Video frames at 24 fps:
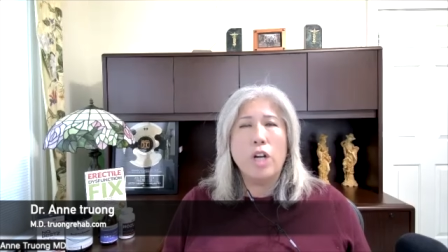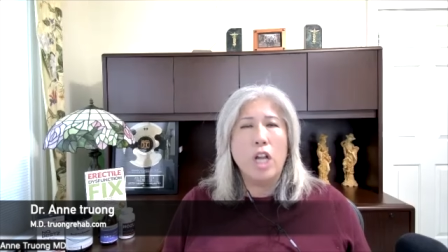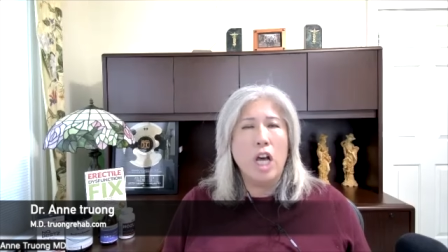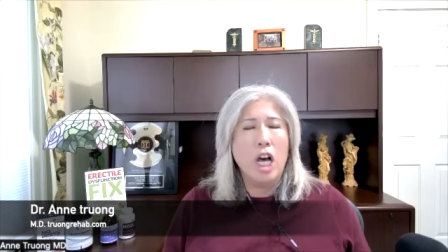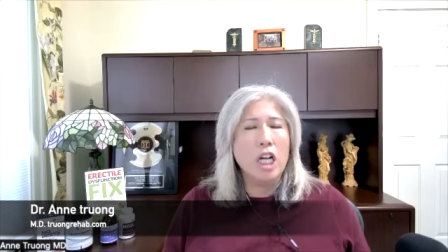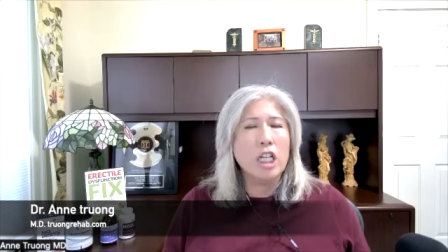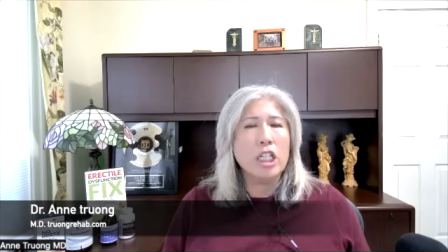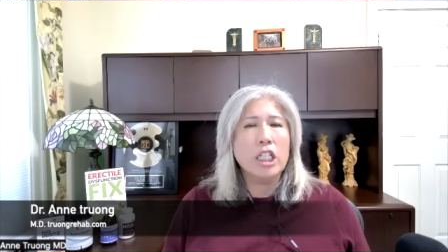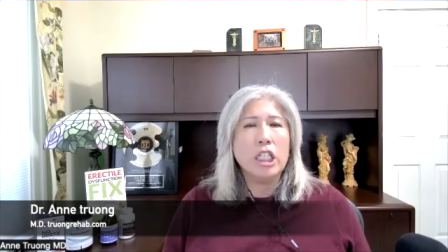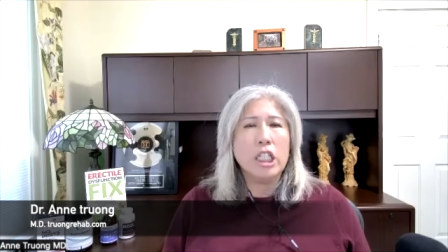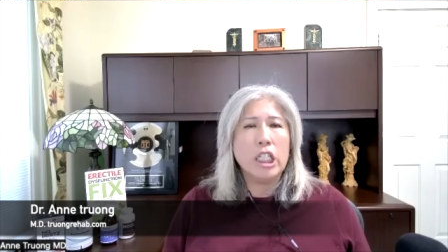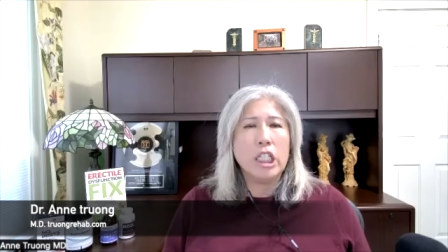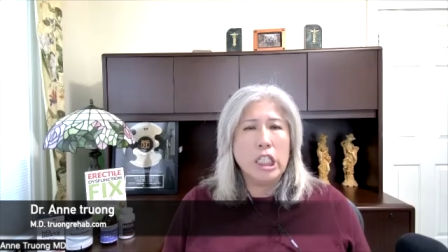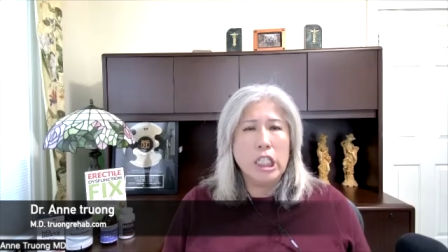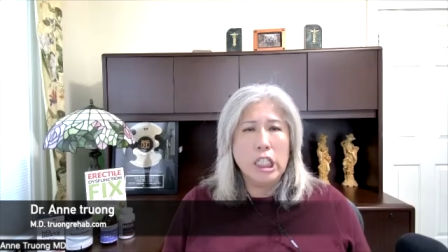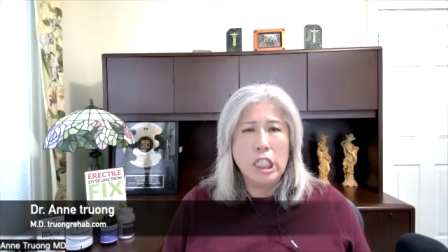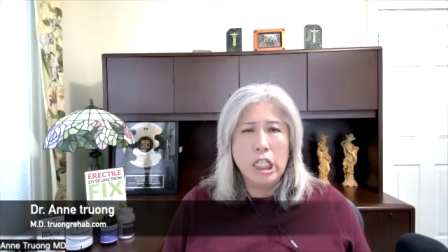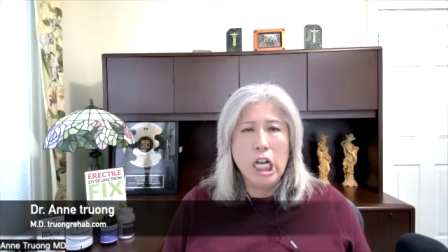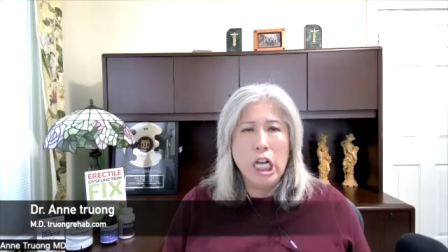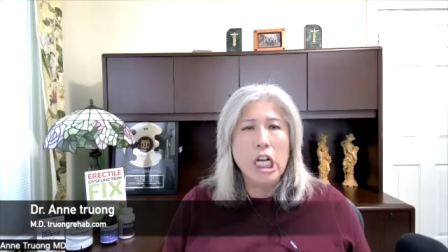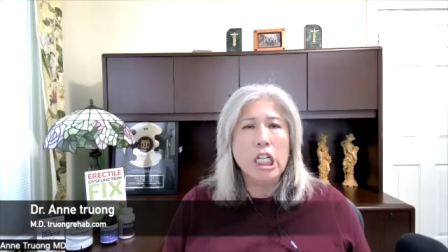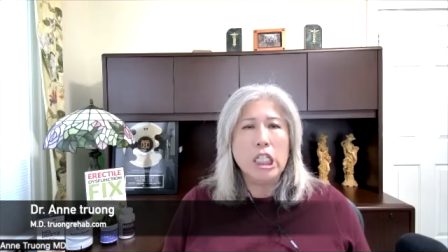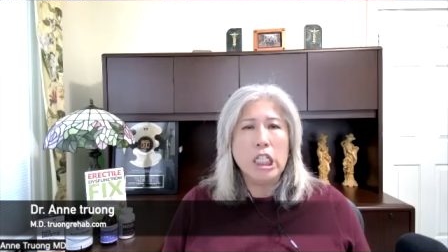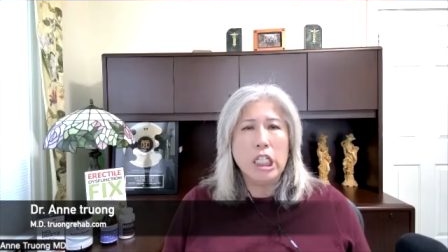lung
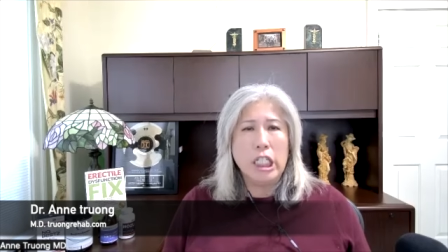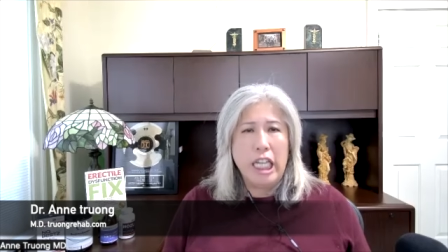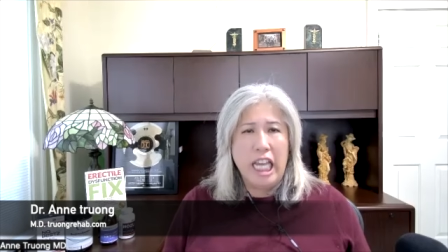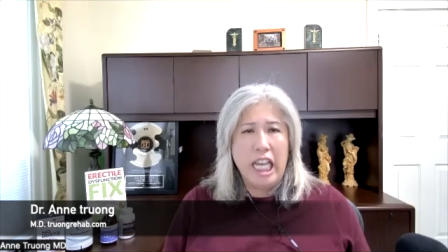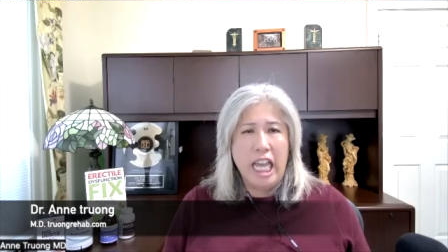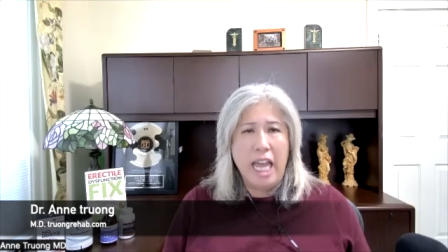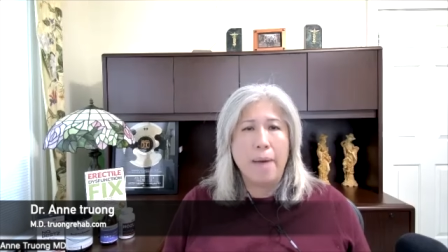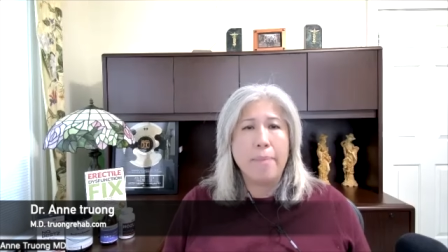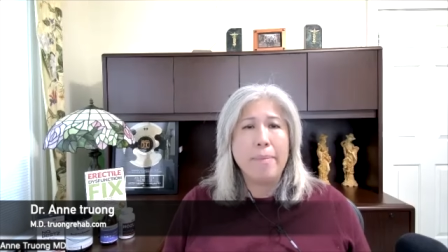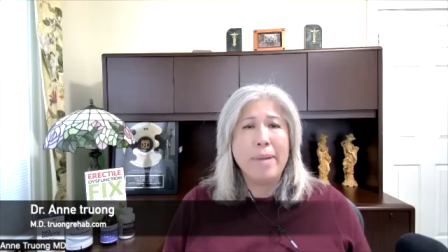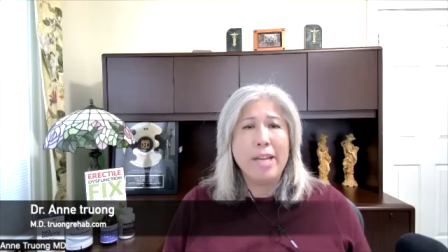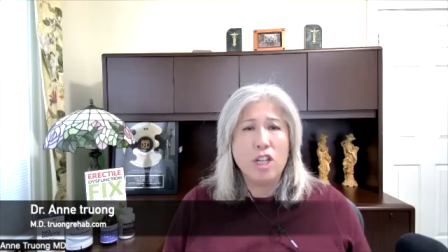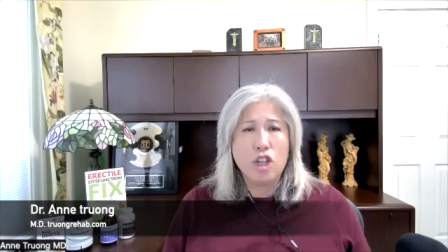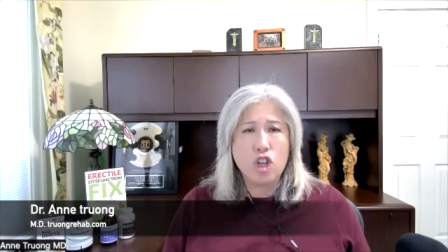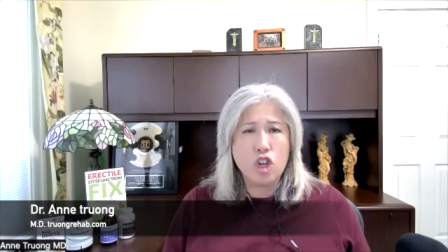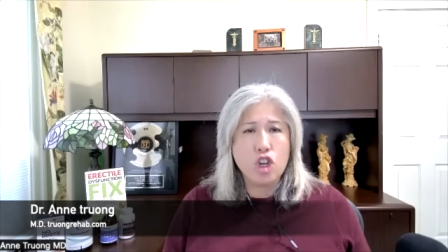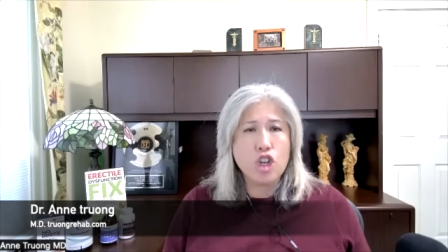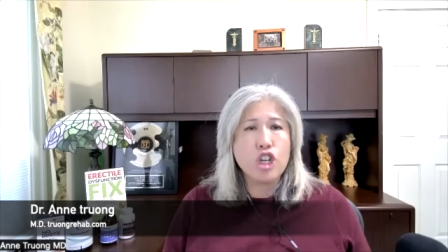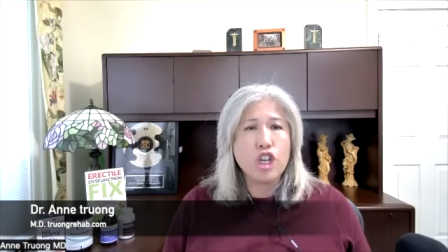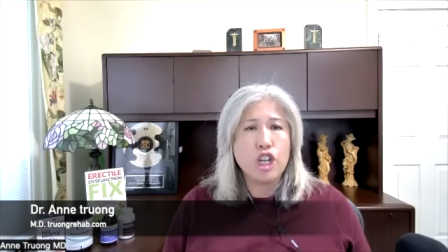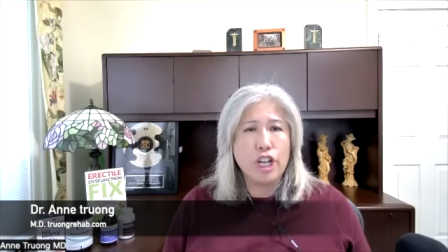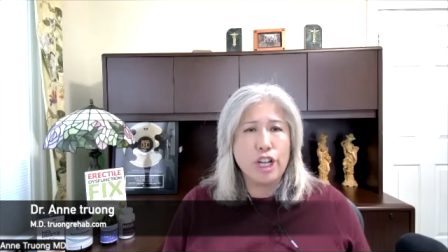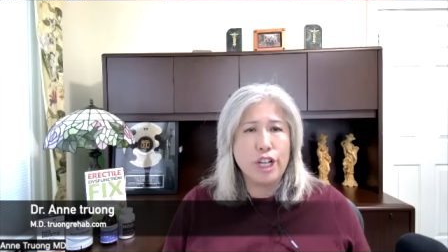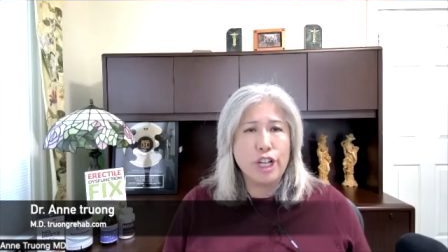lung damage
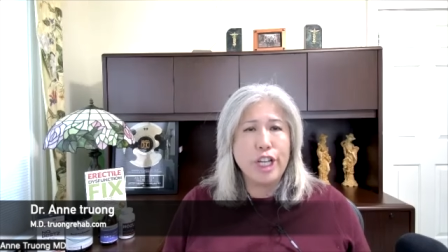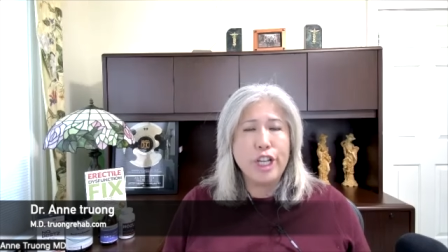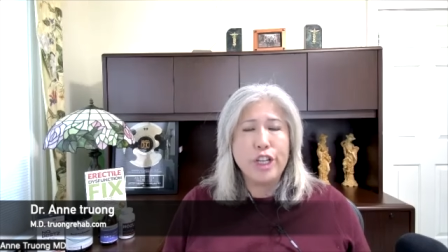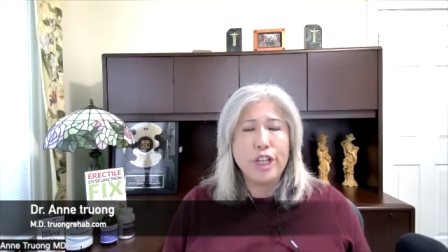uh, mm-hmm.